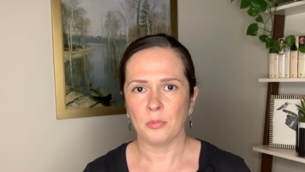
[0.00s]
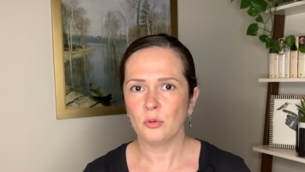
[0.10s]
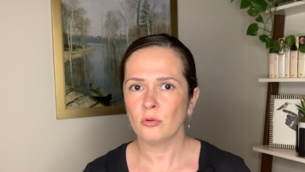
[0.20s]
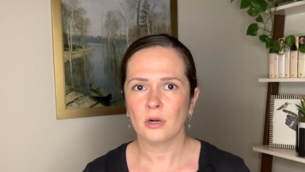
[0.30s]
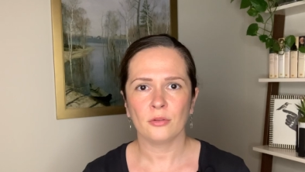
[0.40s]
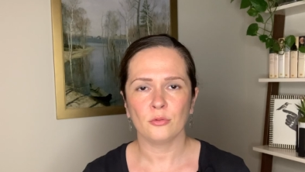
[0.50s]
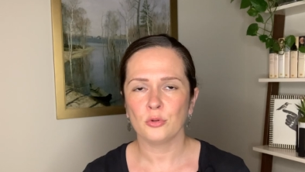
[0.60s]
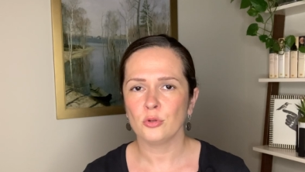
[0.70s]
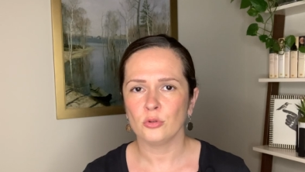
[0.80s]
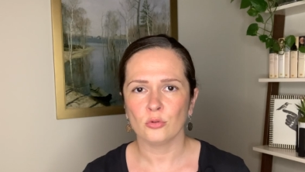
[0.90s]
north,
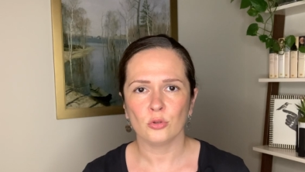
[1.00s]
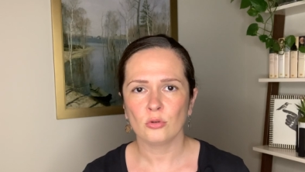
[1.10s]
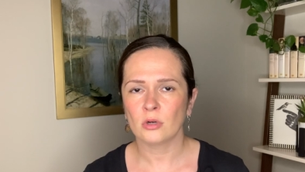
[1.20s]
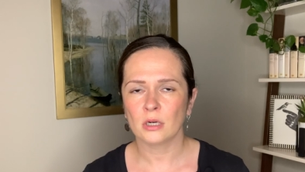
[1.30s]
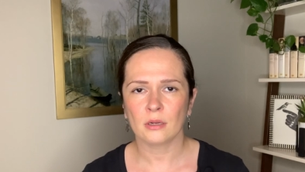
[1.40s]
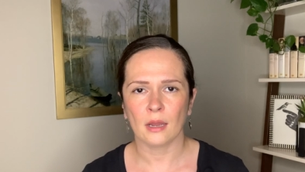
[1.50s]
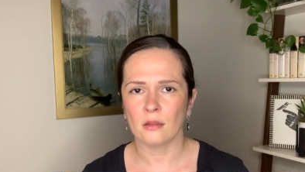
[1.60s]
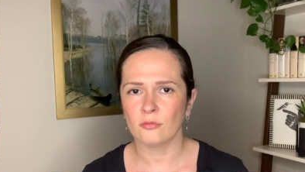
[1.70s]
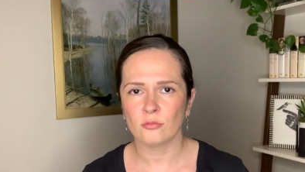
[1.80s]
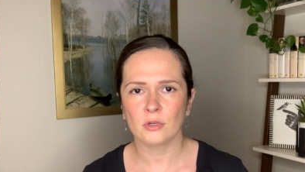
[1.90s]
New York,
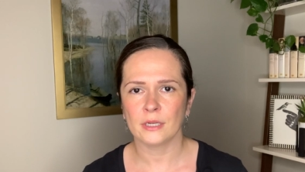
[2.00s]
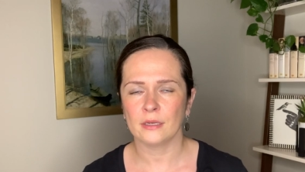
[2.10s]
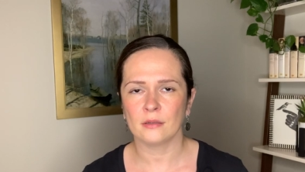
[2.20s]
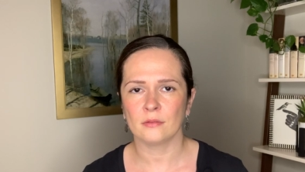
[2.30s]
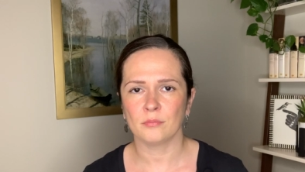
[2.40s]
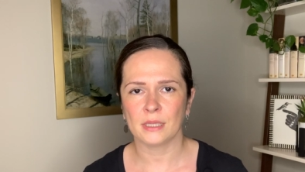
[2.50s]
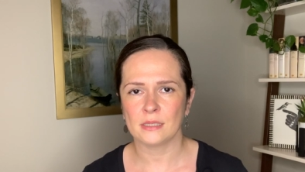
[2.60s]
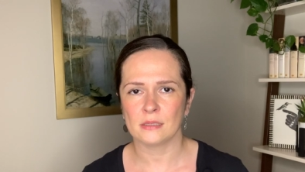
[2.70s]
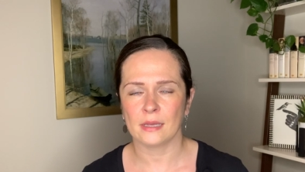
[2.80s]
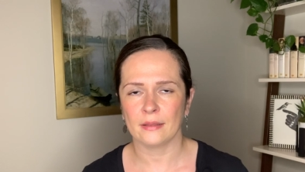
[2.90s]
California,
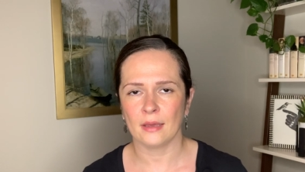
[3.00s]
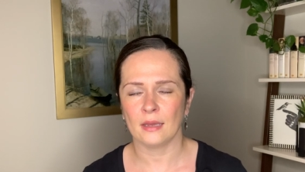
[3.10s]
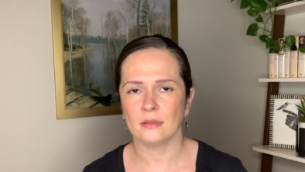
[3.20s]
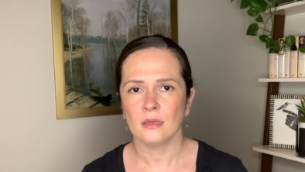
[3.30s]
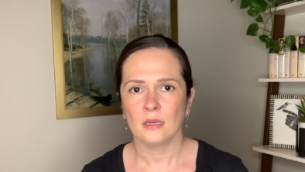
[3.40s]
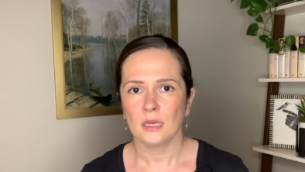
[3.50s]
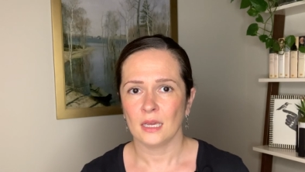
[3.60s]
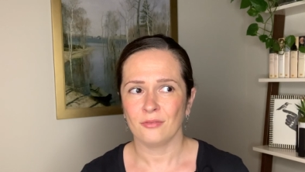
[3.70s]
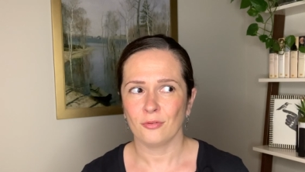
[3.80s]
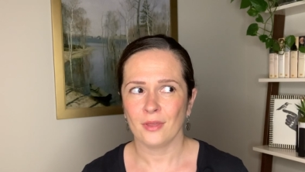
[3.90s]
places like that.
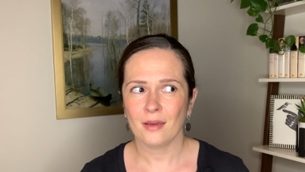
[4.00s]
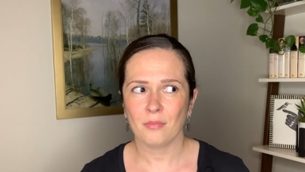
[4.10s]
And for them,